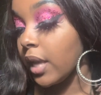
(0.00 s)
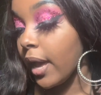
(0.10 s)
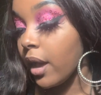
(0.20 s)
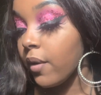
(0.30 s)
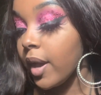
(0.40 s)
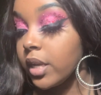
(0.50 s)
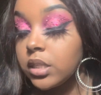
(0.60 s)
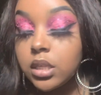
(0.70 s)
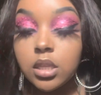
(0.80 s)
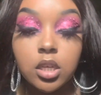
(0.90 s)
how I
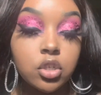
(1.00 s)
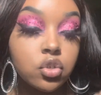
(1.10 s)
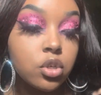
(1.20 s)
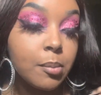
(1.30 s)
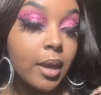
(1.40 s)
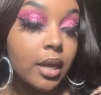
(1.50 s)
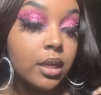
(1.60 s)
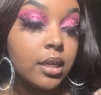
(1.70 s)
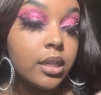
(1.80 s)
did this dramatic